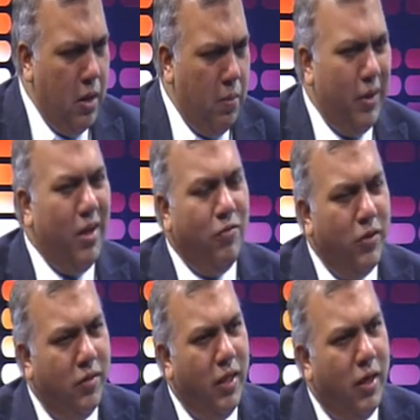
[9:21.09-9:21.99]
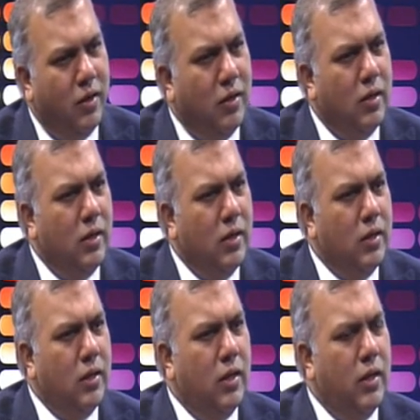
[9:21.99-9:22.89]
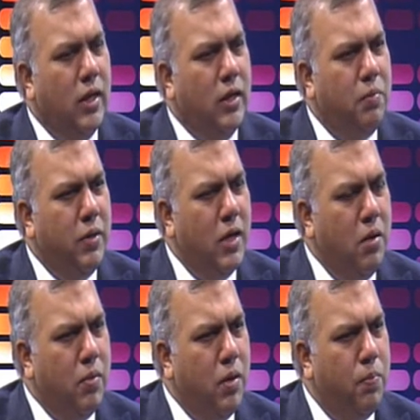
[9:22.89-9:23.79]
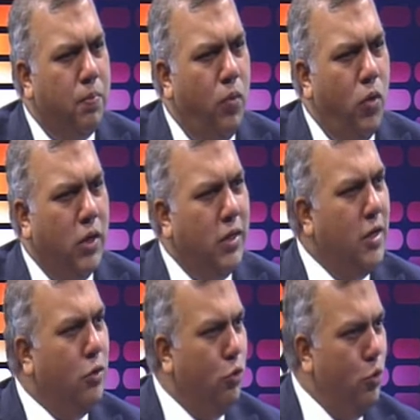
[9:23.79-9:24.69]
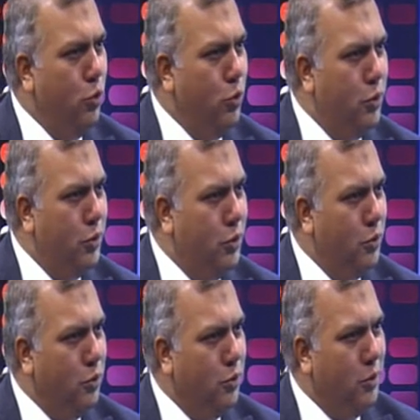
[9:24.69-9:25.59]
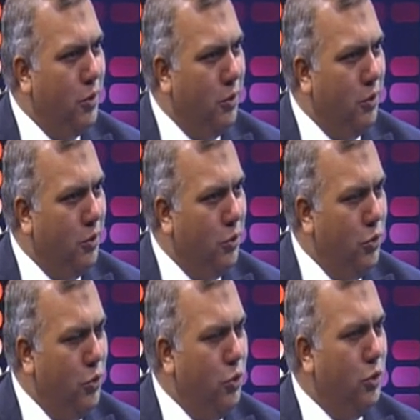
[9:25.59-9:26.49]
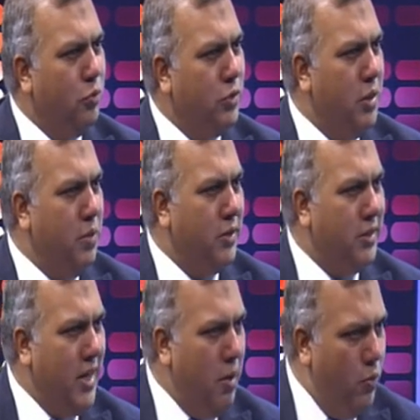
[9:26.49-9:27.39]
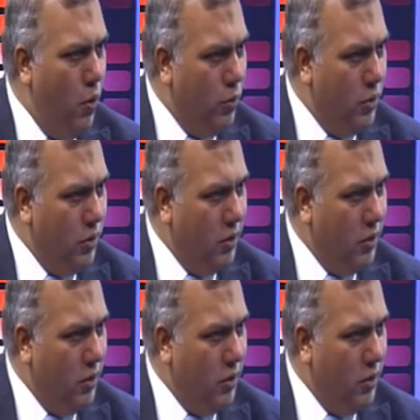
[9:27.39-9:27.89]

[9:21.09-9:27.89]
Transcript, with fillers: But after that, it became a political tool to, mm -hmm. you know, to use Muslim as a scapegoat